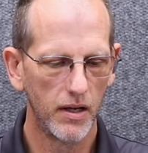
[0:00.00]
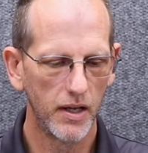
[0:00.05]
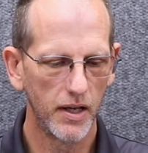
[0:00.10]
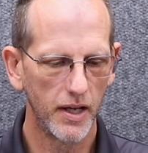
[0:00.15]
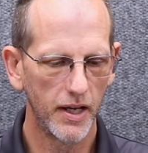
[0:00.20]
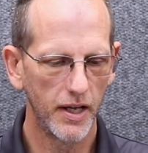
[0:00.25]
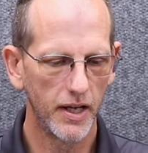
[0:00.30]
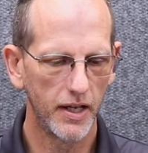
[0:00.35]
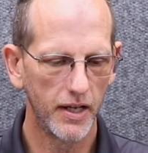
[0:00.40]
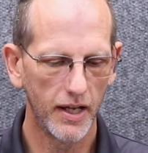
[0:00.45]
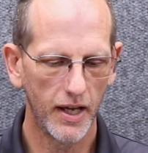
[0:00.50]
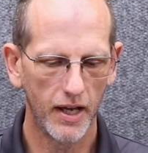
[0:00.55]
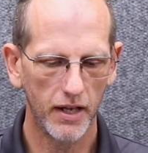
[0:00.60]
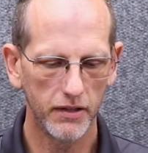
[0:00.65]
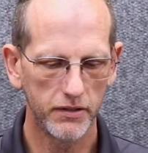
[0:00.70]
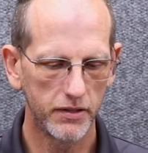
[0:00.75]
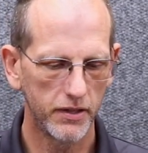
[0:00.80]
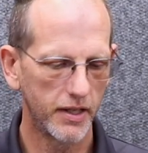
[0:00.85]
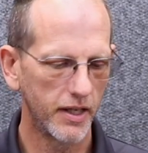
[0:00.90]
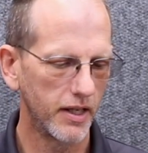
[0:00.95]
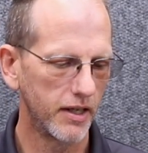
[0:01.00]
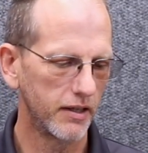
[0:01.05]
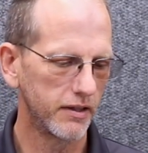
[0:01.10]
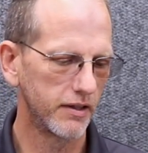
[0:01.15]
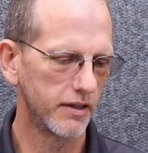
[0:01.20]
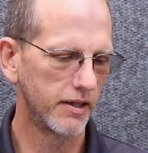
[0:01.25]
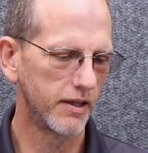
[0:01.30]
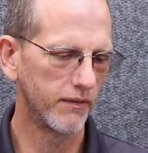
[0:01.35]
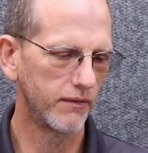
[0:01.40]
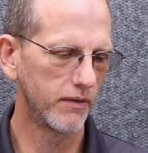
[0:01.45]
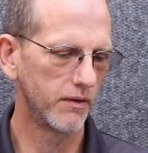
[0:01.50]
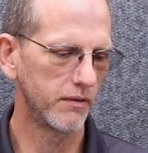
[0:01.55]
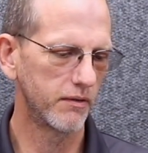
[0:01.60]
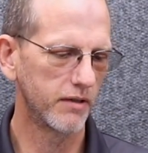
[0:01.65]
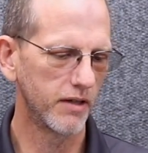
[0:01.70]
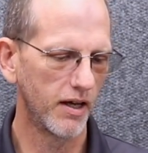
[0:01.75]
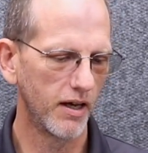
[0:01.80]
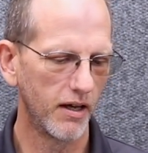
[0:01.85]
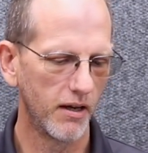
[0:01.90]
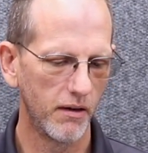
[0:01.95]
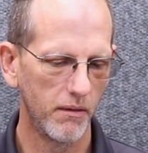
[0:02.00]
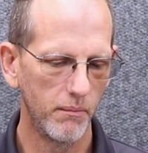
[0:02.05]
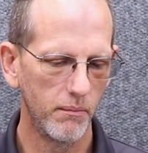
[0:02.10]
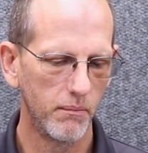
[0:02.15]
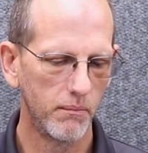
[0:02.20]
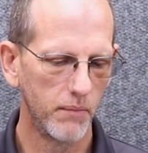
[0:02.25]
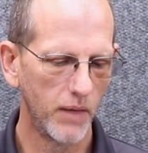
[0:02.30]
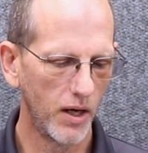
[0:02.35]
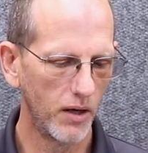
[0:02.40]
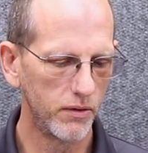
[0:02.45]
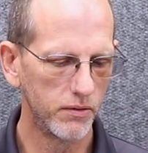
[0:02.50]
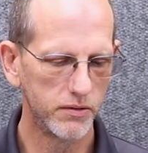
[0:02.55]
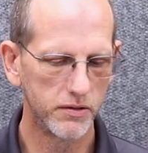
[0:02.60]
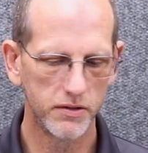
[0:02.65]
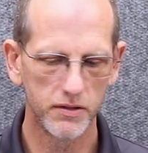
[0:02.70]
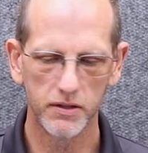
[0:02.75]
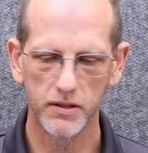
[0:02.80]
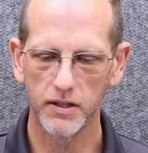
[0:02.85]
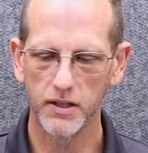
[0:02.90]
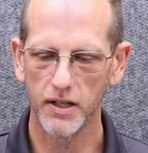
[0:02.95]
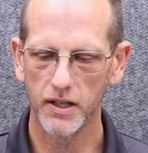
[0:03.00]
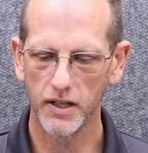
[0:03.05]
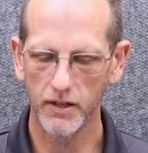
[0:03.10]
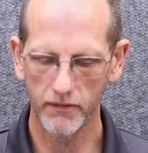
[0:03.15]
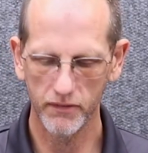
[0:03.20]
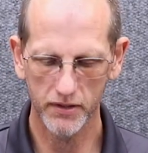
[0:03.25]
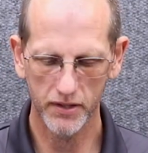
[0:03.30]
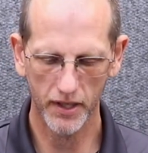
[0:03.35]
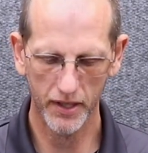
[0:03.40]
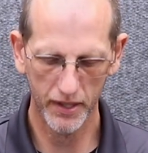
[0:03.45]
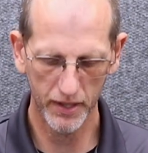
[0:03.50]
and how to get into the different modes and everything